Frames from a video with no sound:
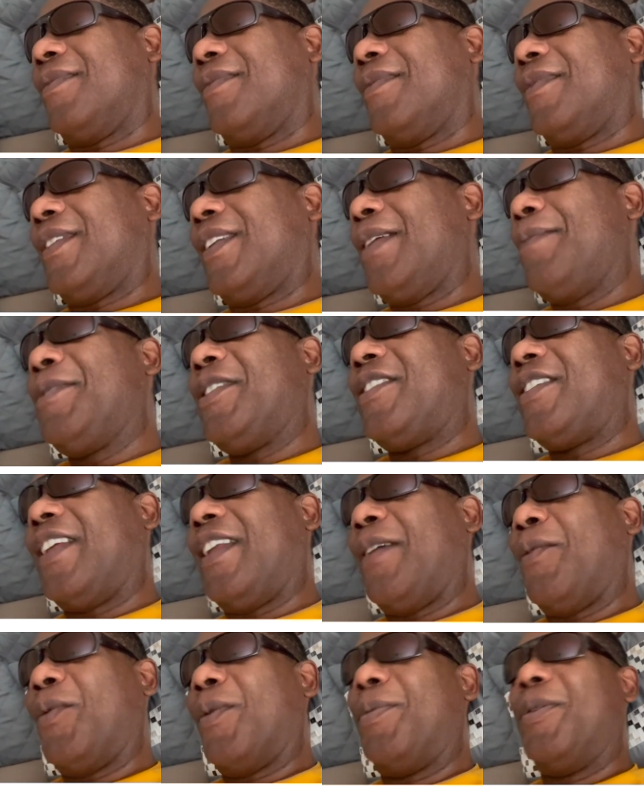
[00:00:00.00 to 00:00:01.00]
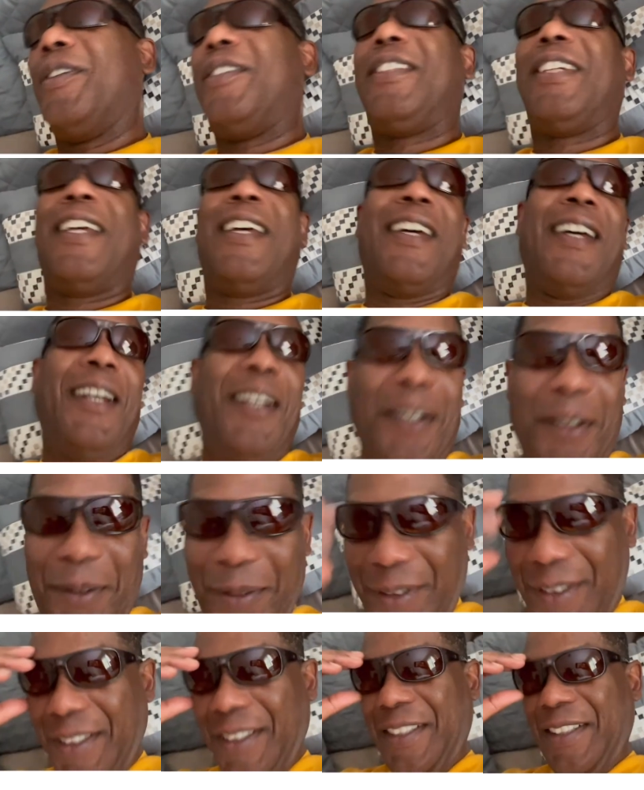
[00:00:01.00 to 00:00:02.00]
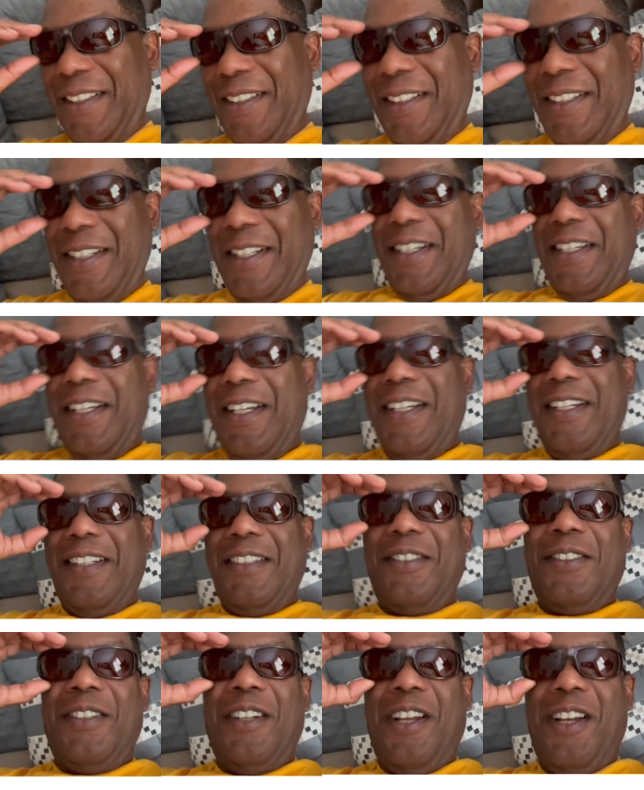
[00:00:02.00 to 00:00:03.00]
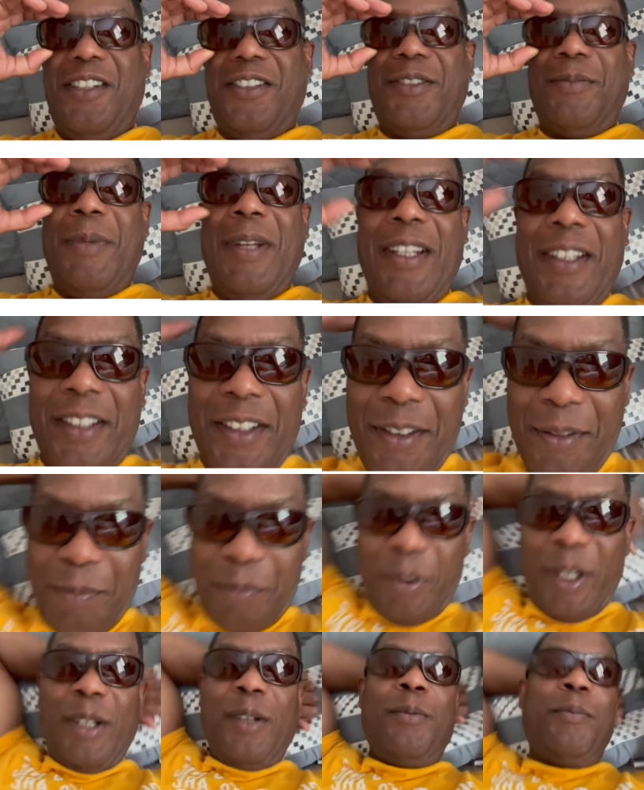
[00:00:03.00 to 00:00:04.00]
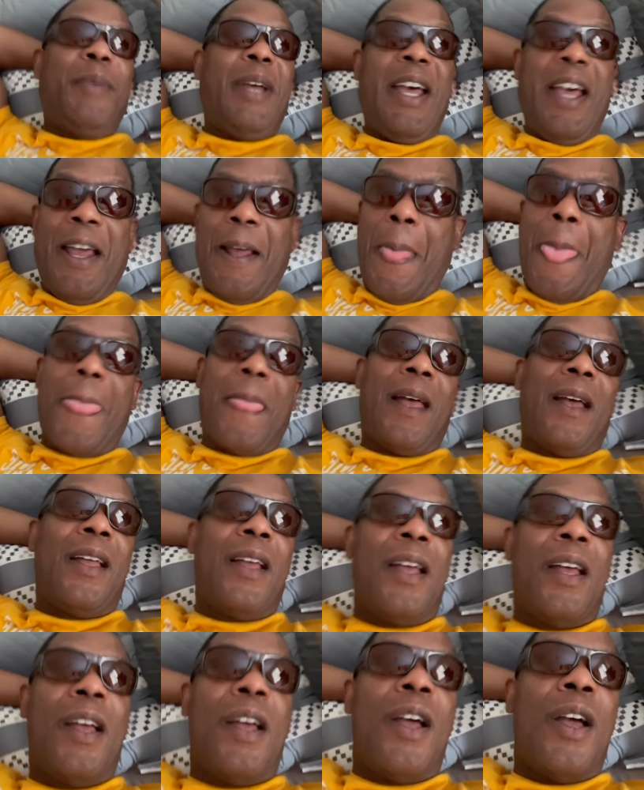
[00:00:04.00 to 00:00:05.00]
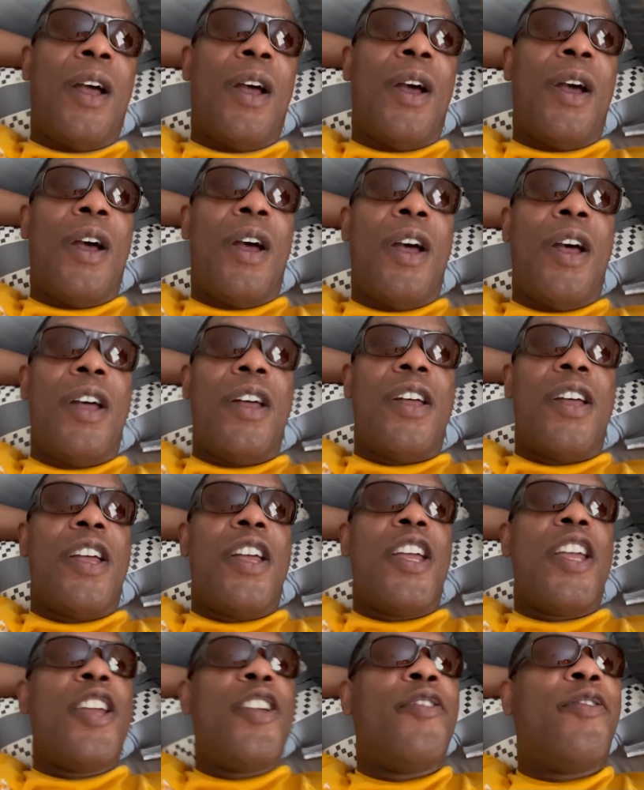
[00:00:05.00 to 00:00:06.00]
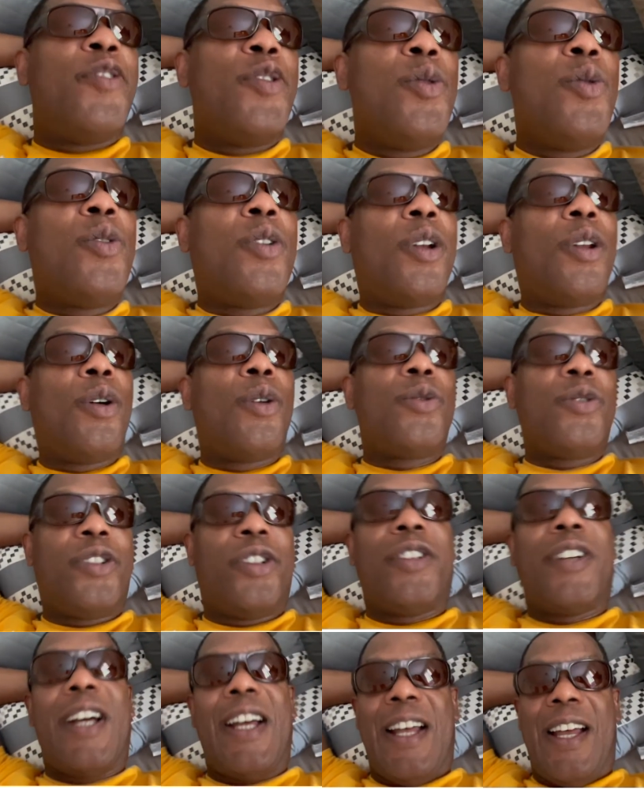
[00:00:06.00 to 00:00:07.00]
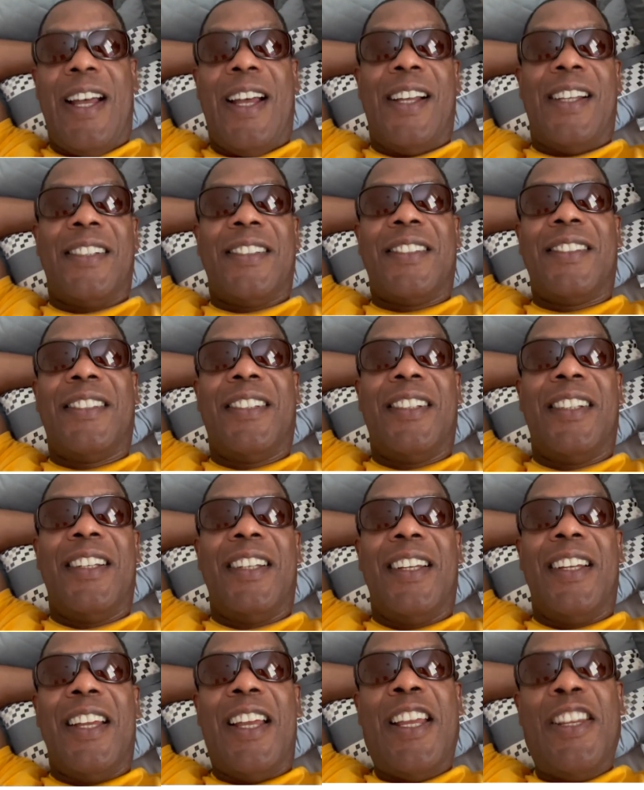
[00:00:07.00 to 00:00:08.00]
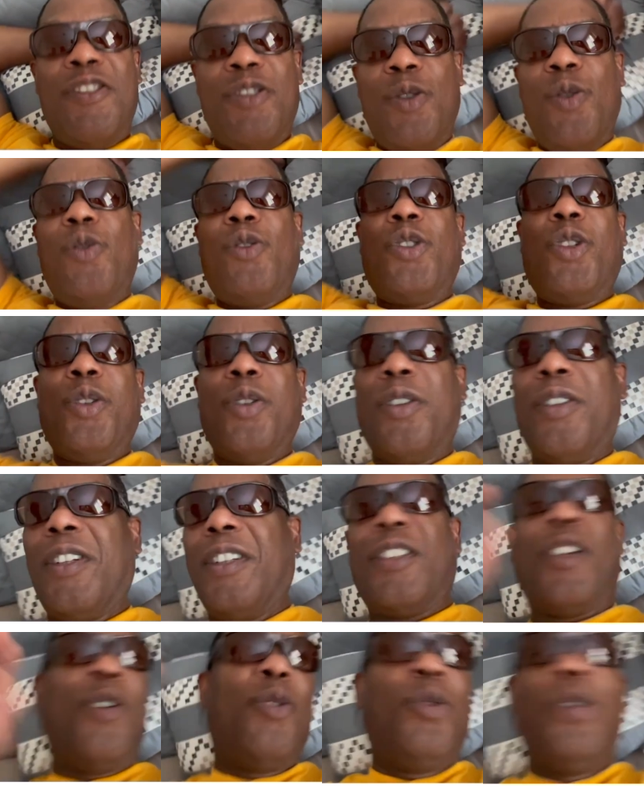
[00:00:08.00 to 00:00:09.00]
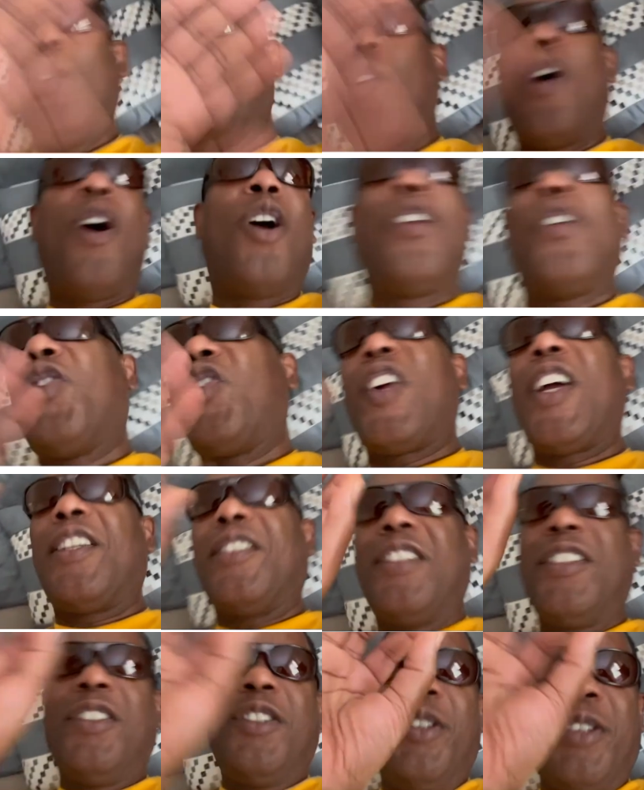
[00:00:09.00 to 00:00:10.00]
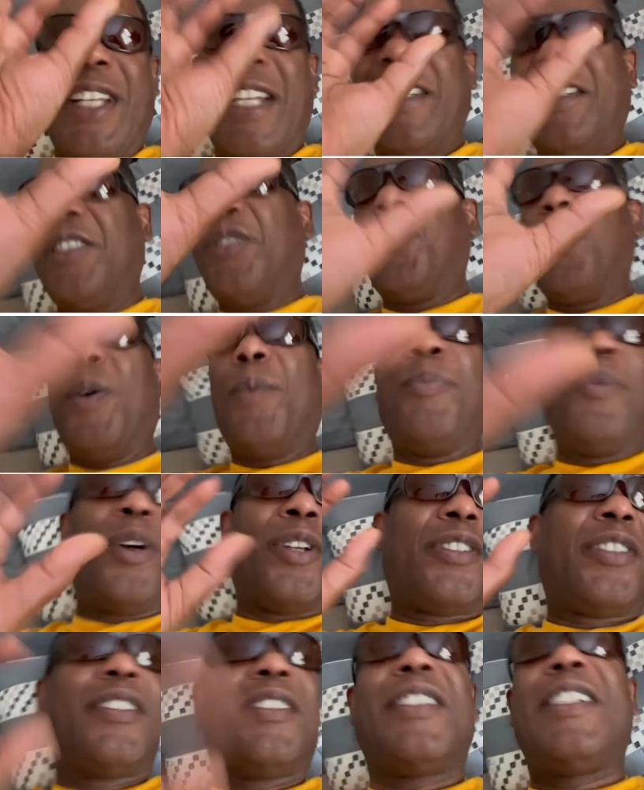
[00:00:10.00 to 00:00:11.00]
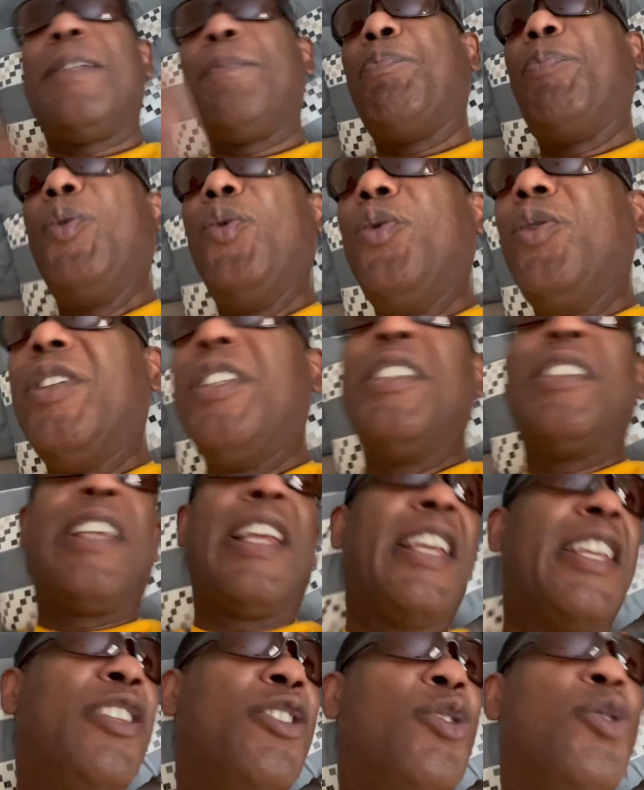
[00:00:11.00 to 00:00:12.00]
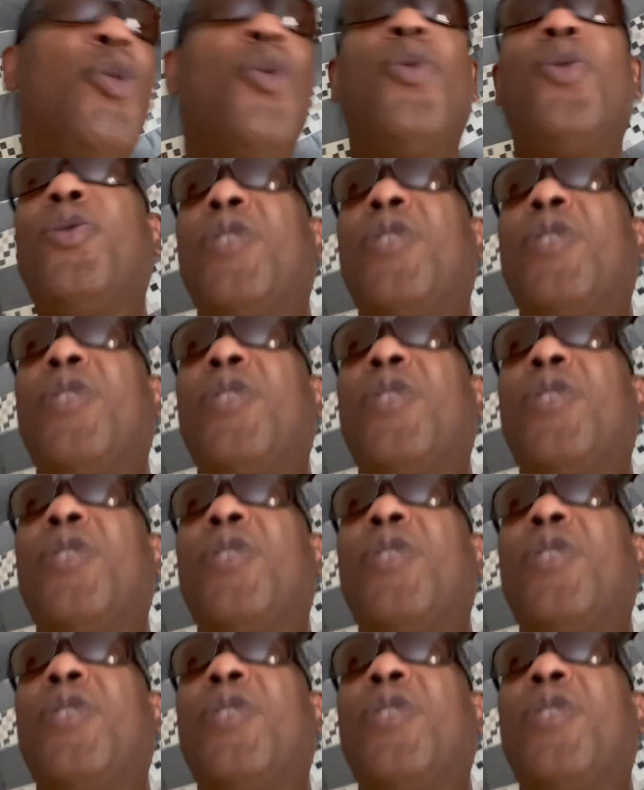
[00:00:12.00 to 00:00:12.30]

Let me say that one more time. You lost my leaf. Bring them back. If you close your eyes and you don't look all around, just look at just one part. See, Buddhists, Hindus,